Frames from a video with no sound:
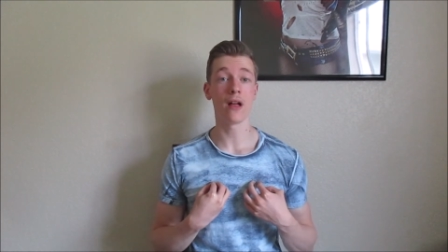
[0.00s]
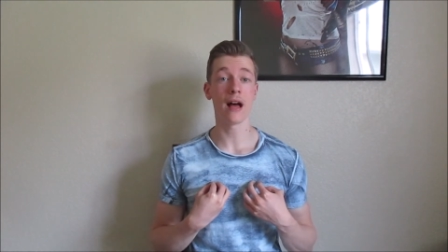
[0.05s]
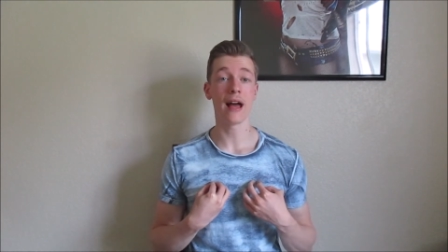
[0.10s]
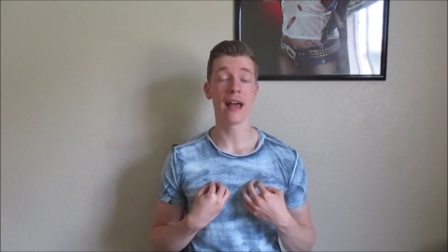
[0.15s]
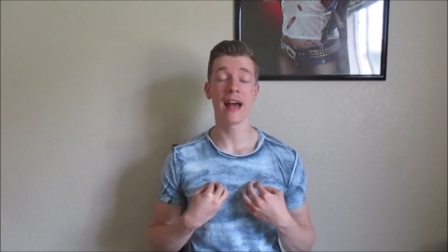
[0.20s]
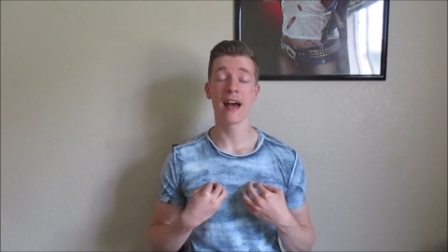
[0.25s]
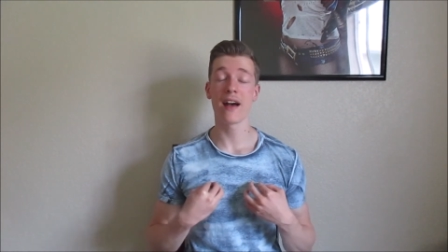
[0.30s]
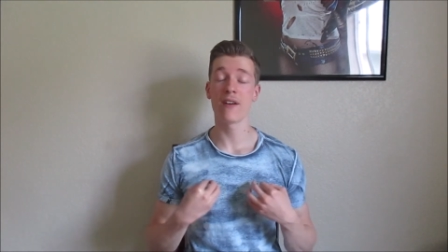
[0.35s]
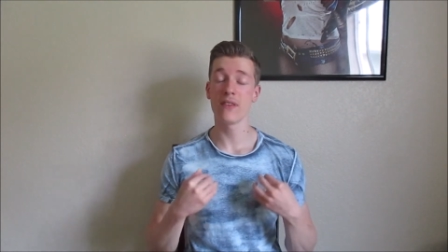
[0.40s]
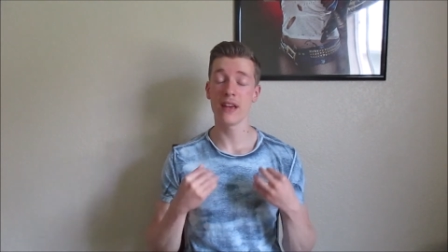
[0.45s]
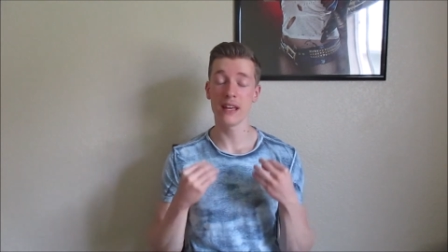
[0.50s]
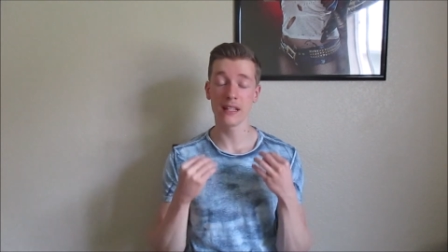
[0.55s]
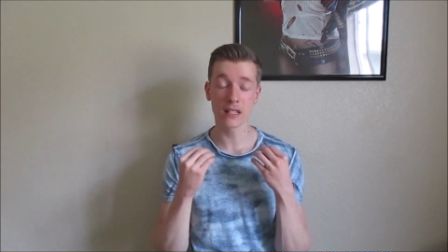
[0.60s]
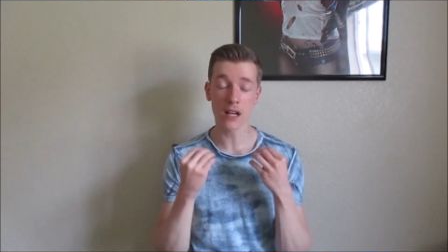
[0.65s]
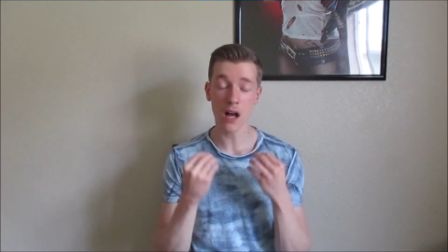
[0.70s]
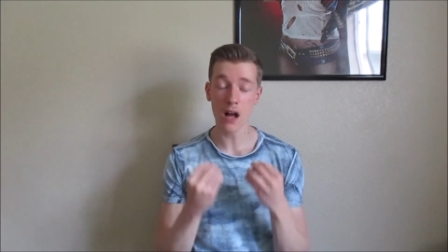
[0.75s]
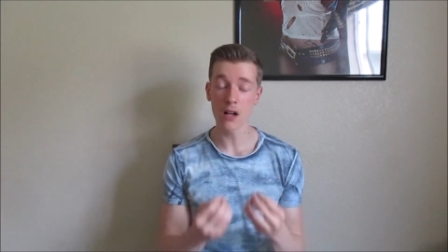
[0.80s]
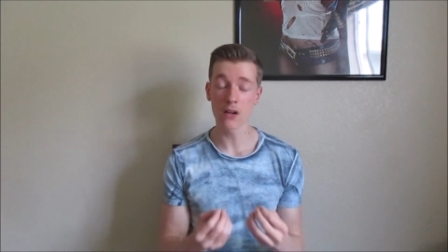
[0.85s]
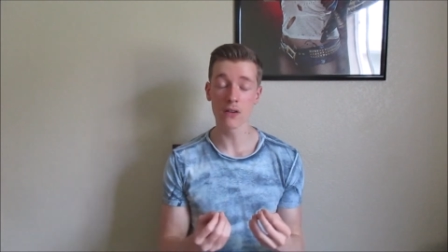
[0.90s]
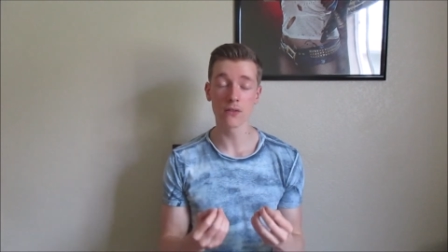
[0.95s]
I have a
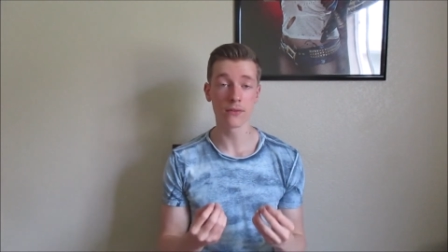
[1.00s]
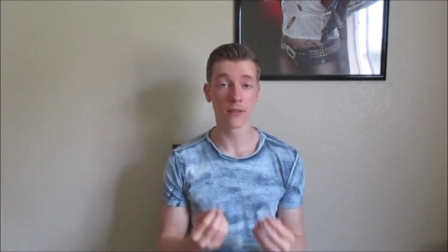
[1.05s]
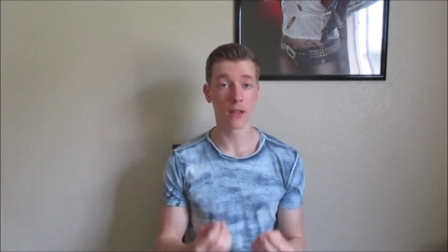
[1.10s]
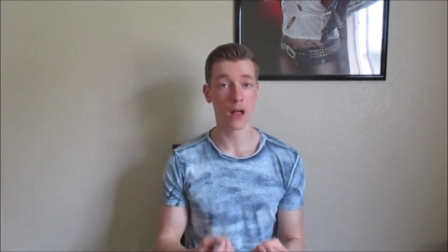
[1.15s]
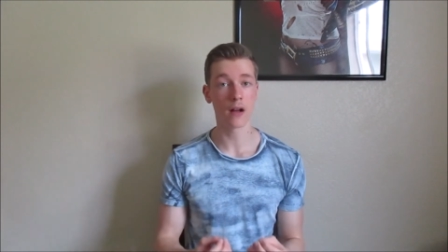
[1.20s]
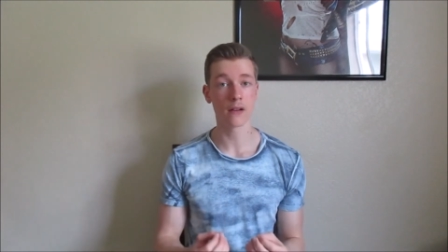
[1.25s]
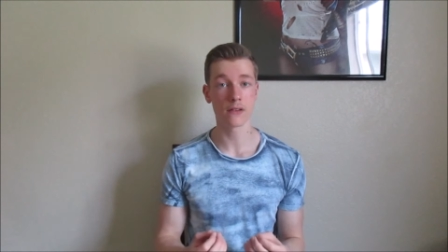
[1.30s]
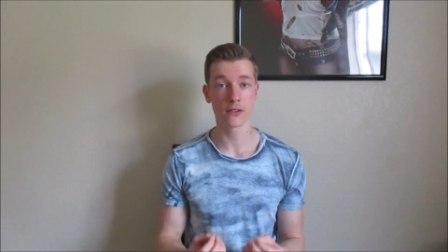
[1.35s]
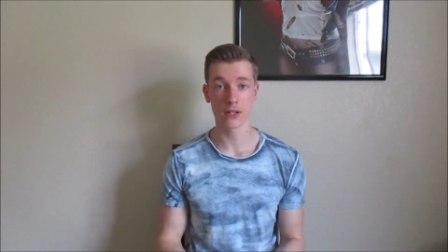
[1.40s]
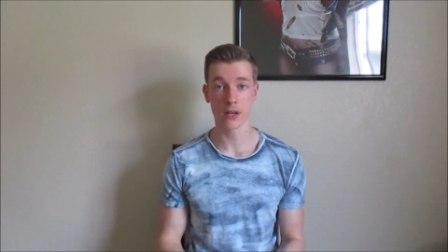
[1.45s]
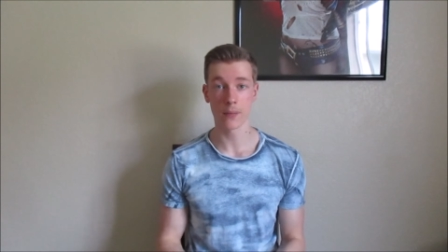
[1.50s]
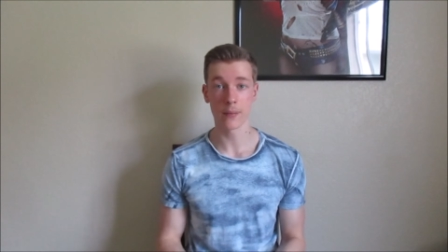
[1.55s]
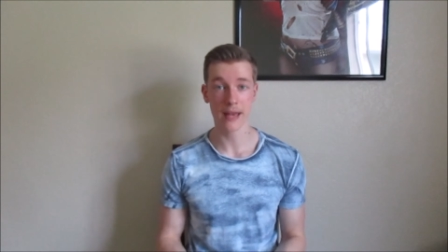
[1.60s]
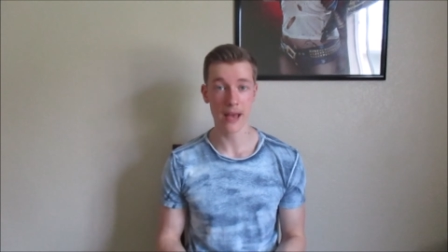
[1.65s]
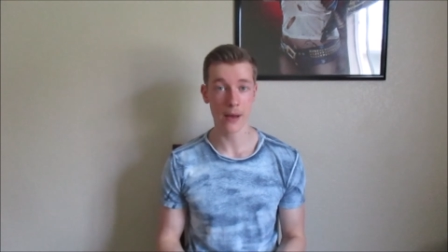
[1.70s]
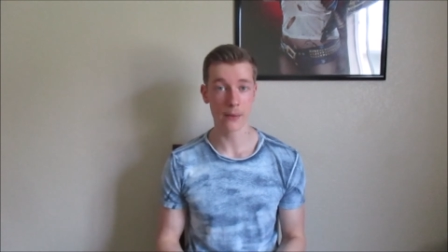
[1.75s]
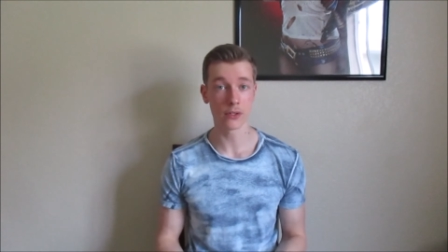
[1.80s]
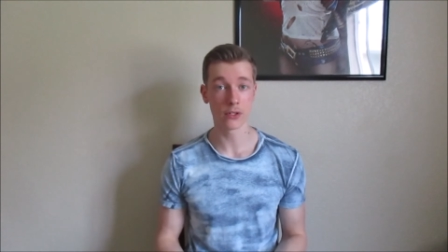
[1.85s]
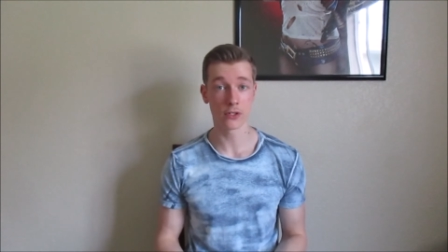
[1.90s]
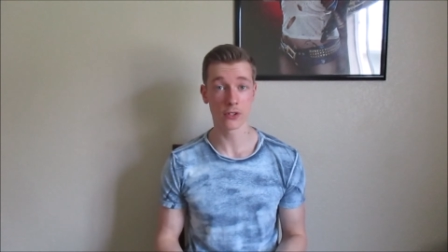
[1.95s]
ton of vlogs coming
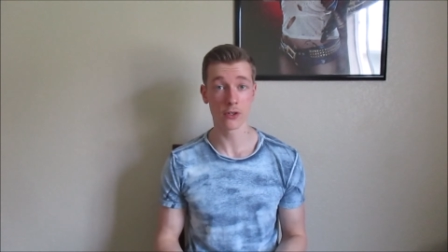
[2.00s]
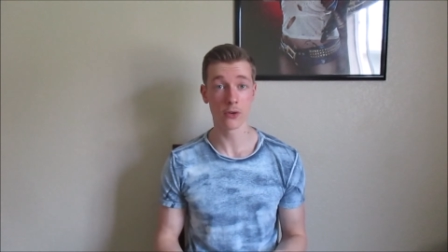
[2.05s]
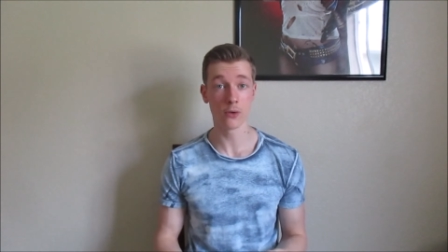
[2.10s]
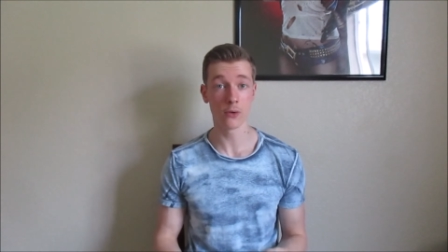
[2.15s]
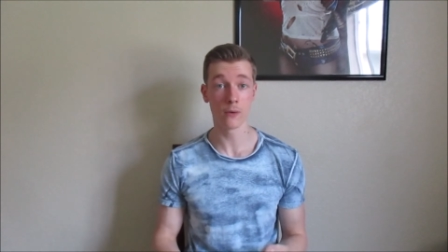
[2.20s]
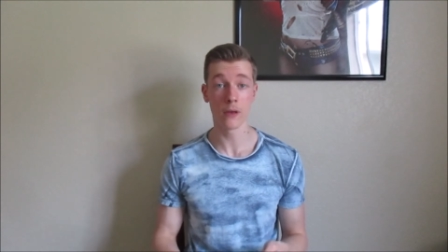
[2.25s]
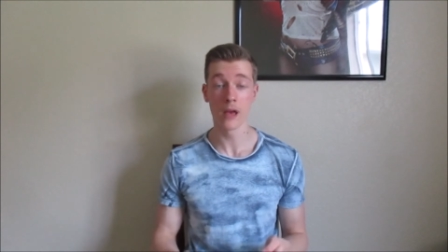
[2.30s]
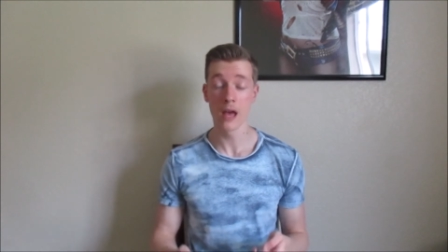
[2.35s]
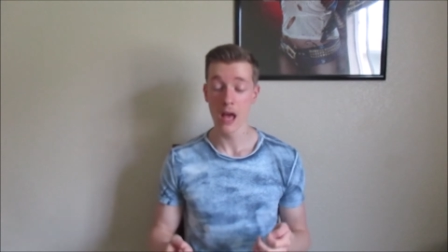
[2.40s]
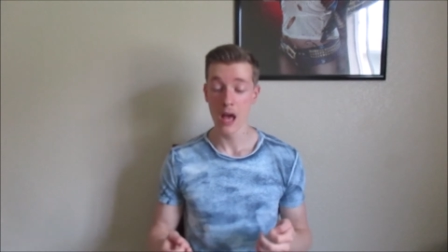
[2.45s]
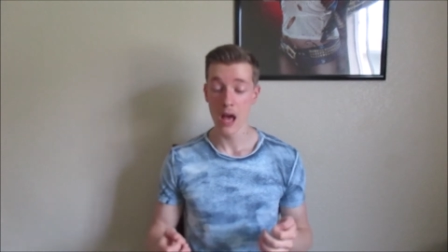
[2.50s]
out soon.